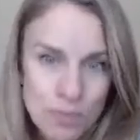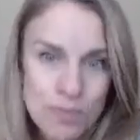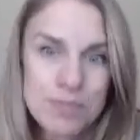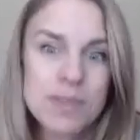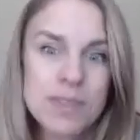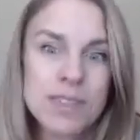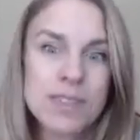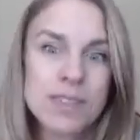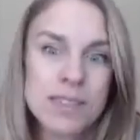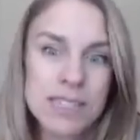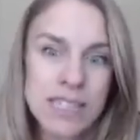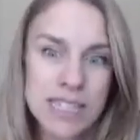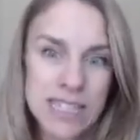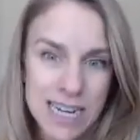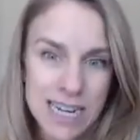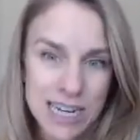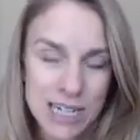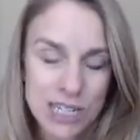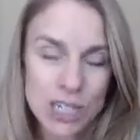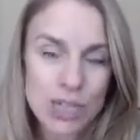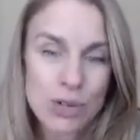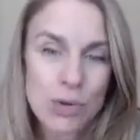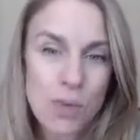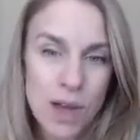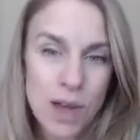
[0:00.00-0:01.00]
stick
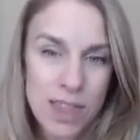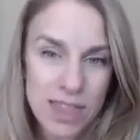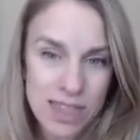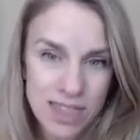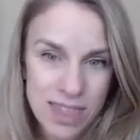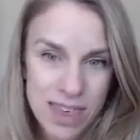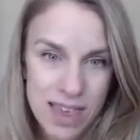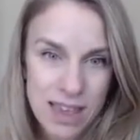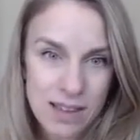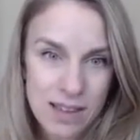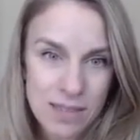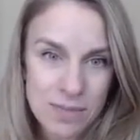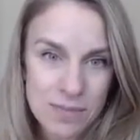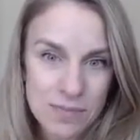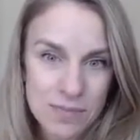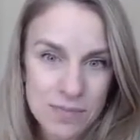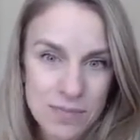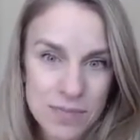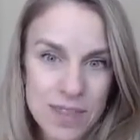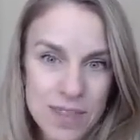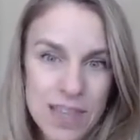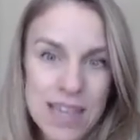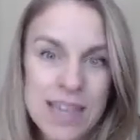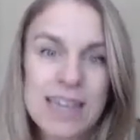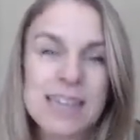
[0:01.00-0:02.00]
to one thing.
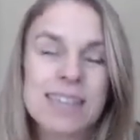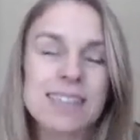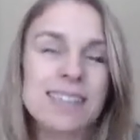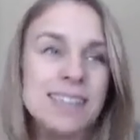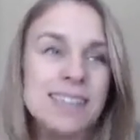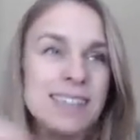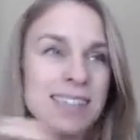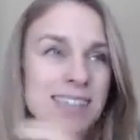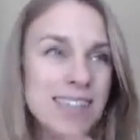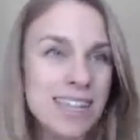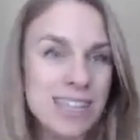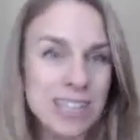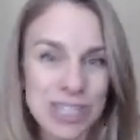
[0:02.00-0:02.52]
Stick